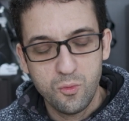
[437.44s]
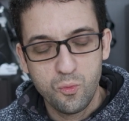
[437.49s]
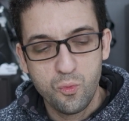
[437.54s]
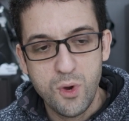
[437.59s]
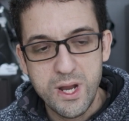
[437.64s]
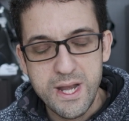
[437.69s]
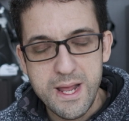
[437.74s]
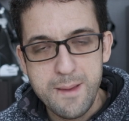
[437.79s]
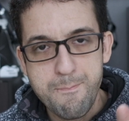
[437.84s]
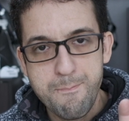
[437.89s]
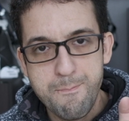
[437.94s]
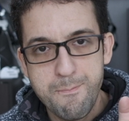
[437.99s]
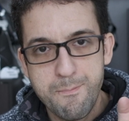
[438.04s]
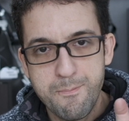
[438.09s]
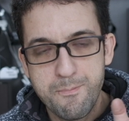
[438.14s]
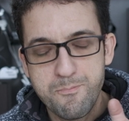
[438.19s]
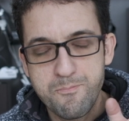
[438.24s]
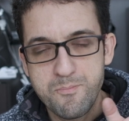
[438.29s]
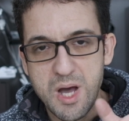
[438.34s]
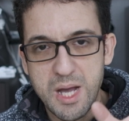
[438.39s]
When
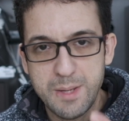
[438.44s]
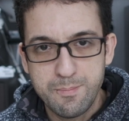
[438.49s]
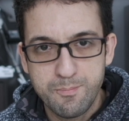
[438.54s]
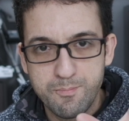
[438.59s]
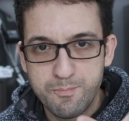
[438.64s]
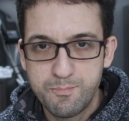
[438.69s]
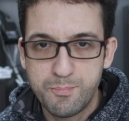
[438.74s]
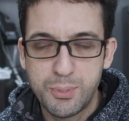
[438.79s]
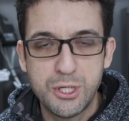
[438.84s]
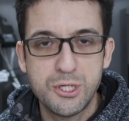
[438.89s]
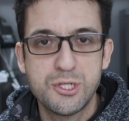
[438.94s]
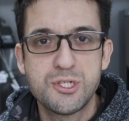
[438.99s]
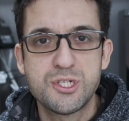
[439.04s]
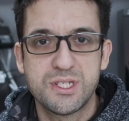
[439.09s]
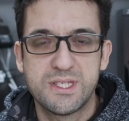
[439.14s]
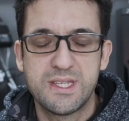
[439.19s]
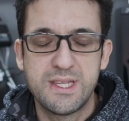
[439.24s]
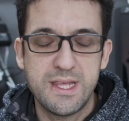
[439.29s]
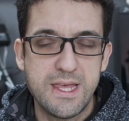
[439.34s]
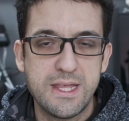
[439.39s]
I
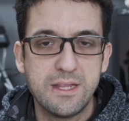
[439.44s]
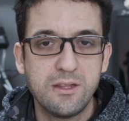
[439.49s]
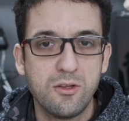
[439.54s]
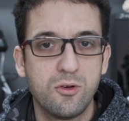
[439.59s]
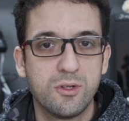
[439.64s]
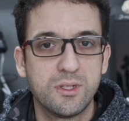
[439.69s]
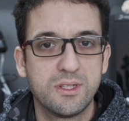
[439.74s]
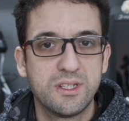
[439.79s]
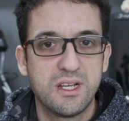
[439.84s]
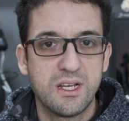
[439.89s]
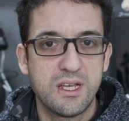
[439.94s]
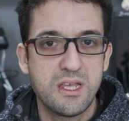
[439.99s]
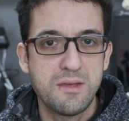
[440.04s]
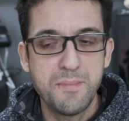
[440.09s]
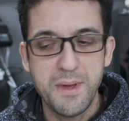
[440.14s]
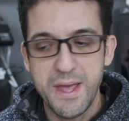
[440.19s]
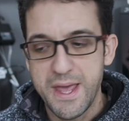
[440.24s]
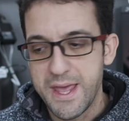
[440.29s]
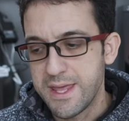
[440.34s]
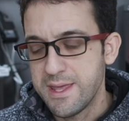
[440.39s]
purchased it on
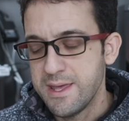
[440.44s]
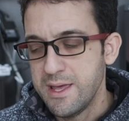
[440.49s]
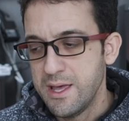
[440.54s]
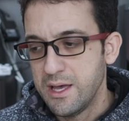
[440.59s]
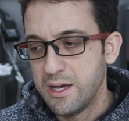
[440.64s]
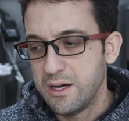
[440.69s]
eBay,